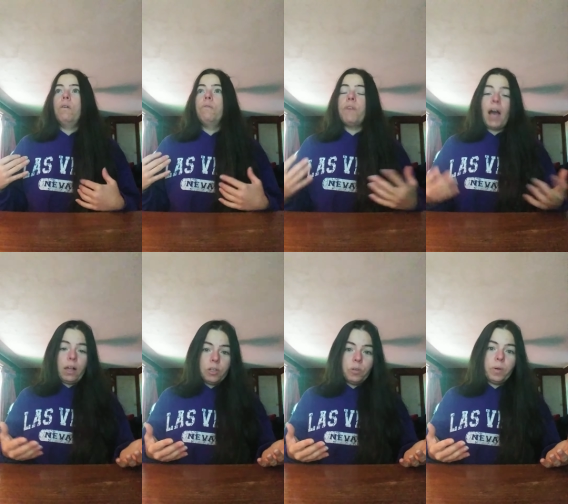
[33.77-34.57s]

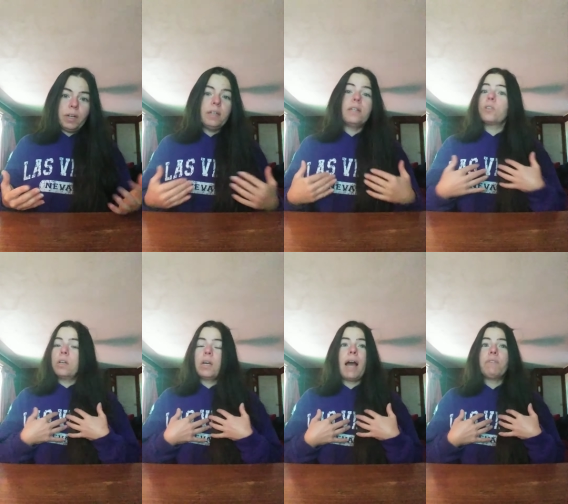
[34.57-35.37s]
value in it. It's
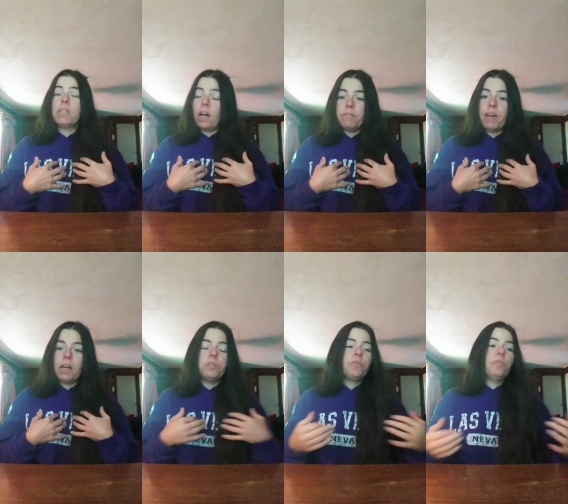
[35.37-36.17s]
going to have a lot of
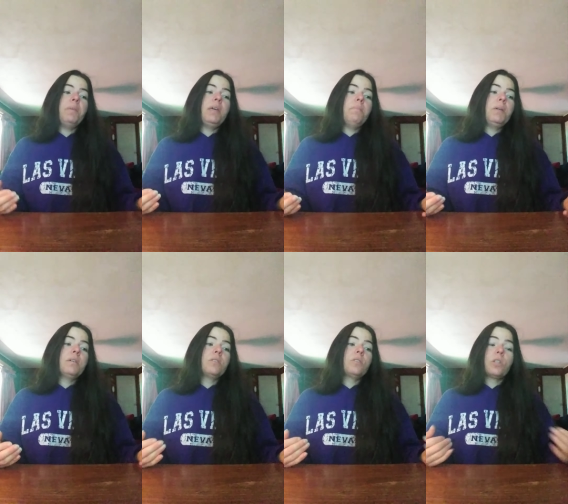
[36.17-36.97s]
value for me
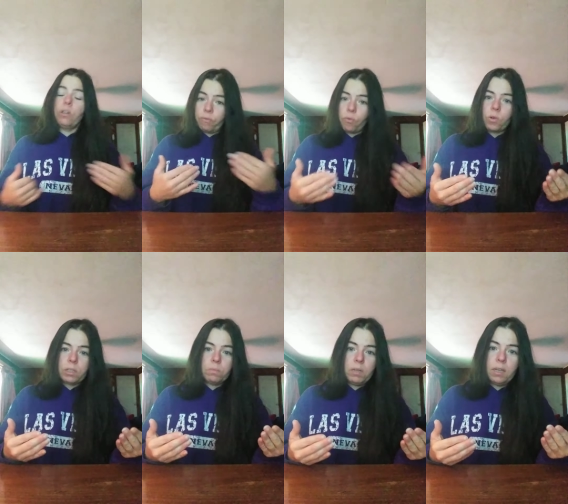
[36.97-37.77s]
because it's going to
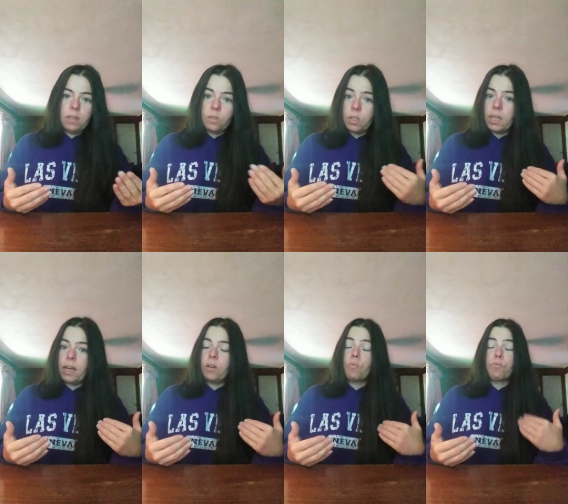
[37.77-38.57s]
force me to
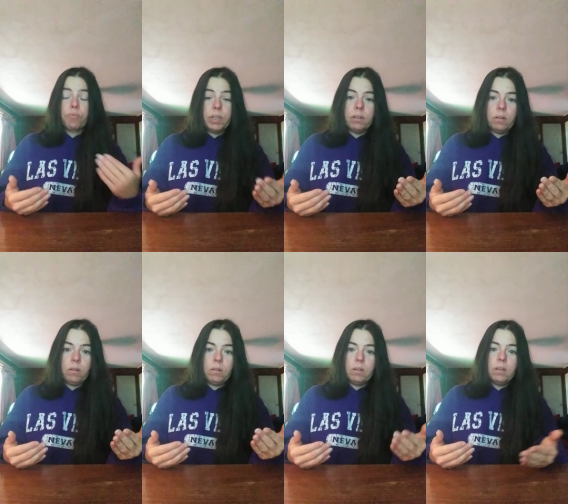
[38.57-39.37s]
get
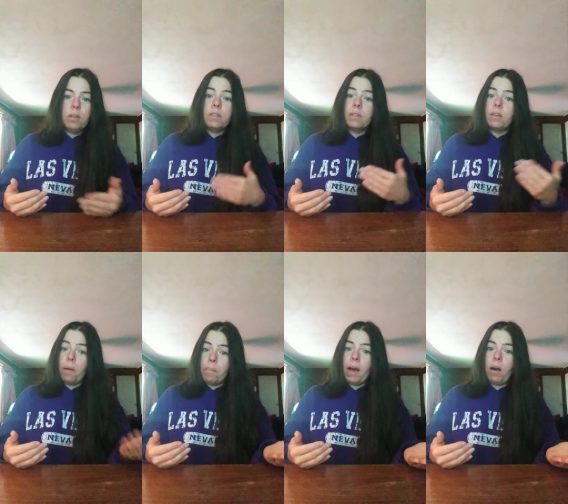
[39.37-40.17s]
real
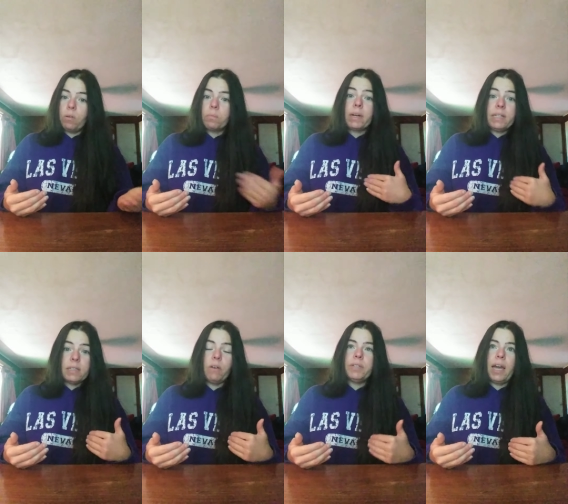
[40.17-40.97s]
about my
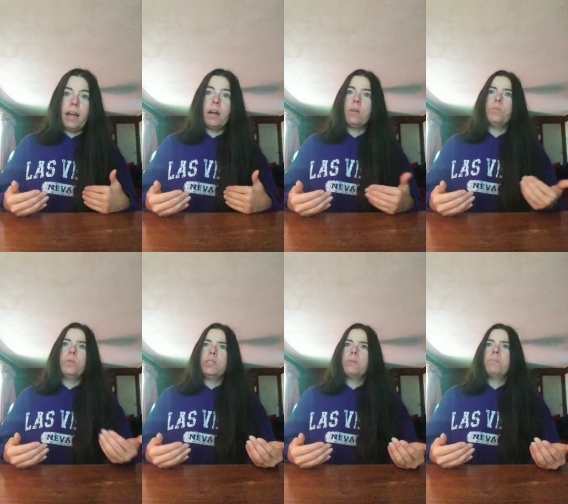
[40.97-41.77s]
self-care,
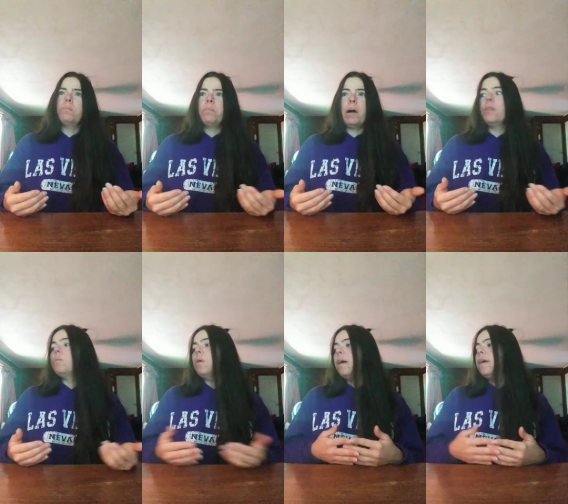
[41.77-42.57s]
which, by the
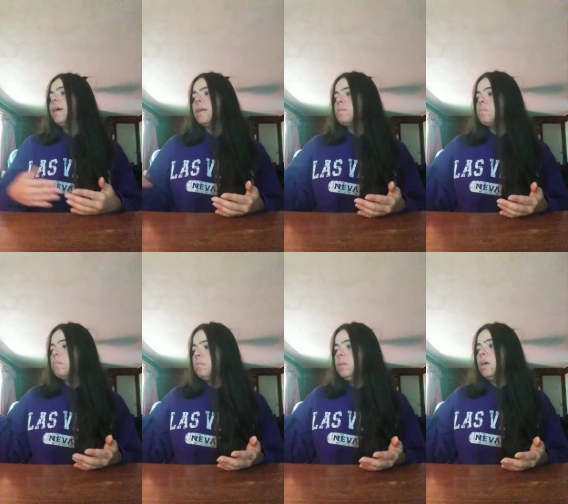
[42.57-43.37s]
way, has,
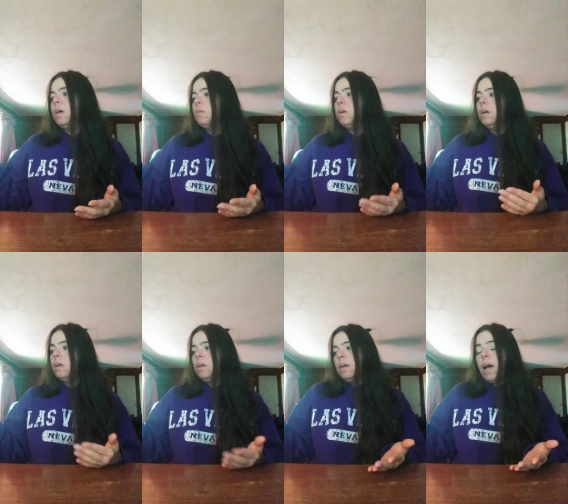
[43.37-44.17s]
you know,
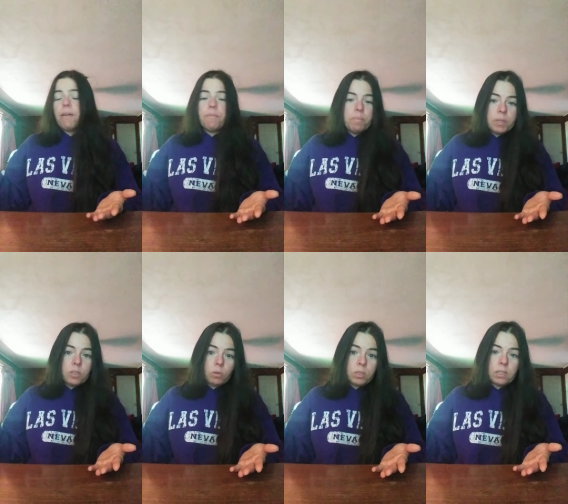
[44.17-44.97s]
I haven't been
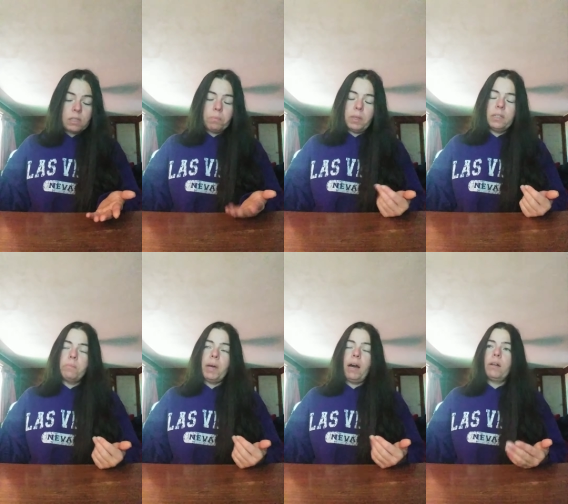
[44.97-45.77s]
so disciplined
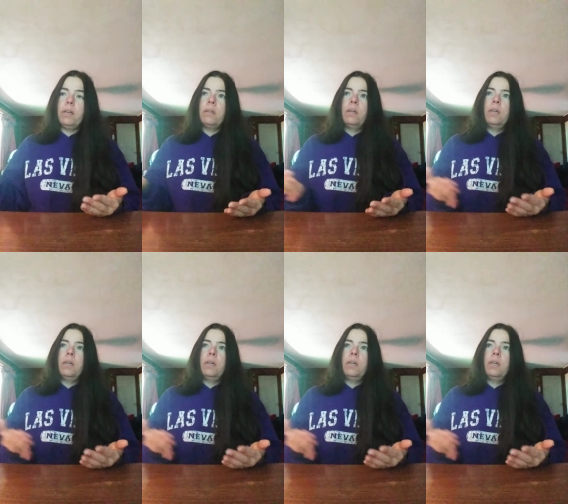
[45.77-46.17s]
about it.